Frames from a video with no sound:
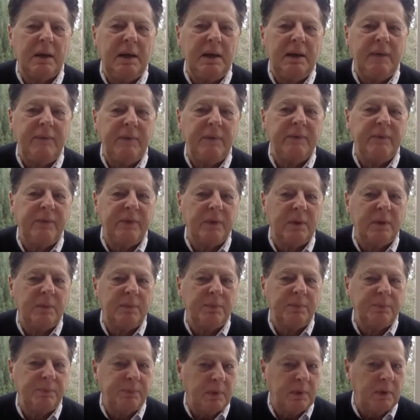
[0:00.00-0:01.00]
even for
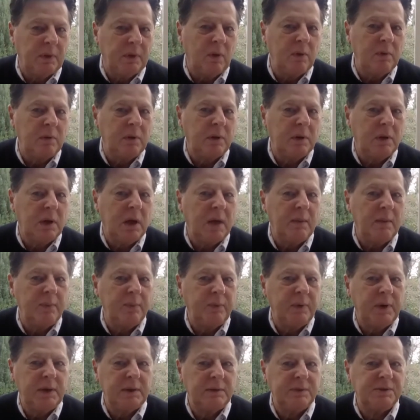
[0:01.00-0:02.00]
the local
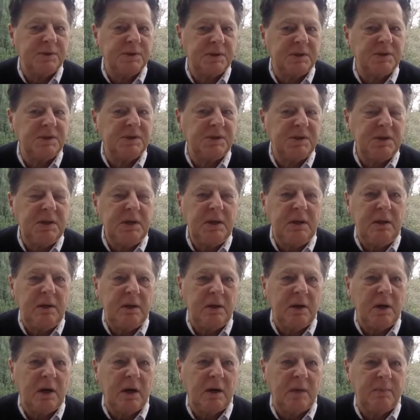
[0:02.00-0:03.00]
operators that see
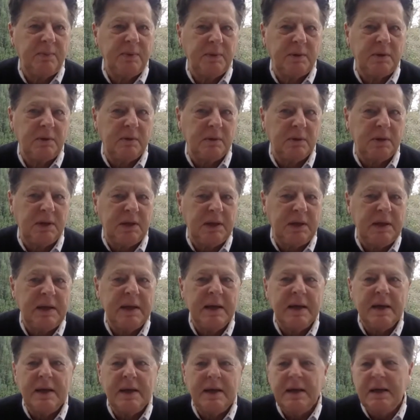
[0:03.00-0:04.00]
the
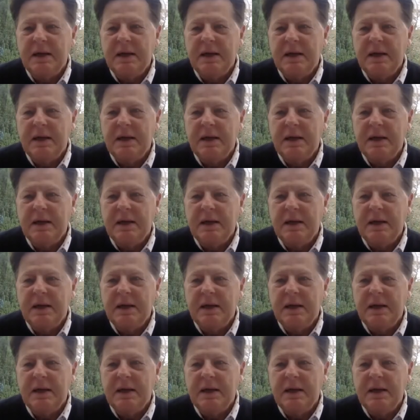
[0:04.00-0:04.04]
opportunity,